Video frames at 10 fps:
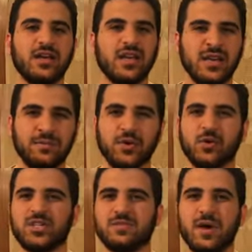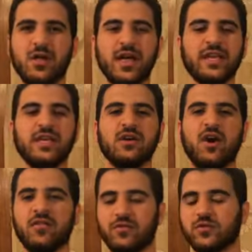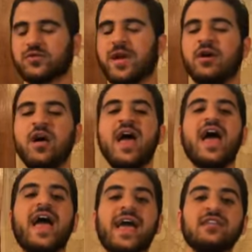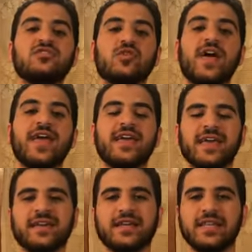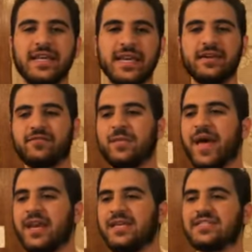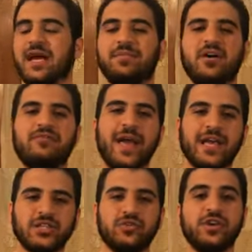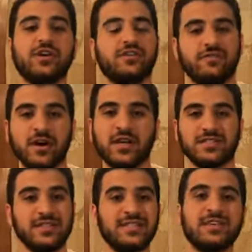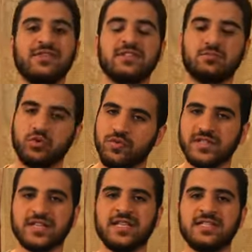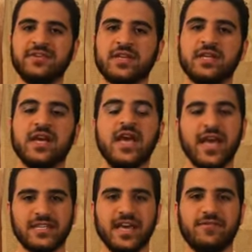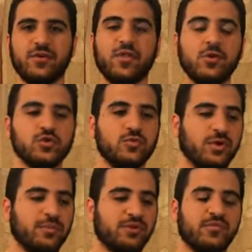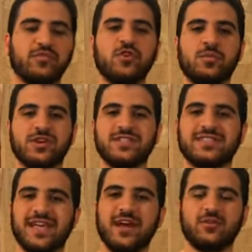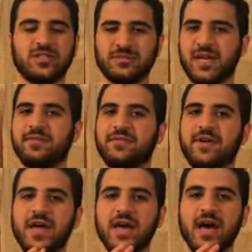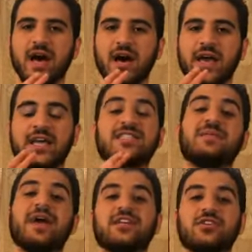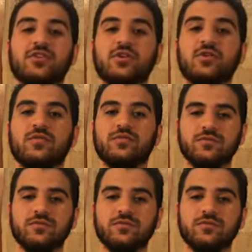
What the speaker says: impure smell, any awful smell, and so that it can clean it from any type of bacteria or fungus. And this is even proven scientifically, is that for those who put perfume or the scent or some type of antibacterial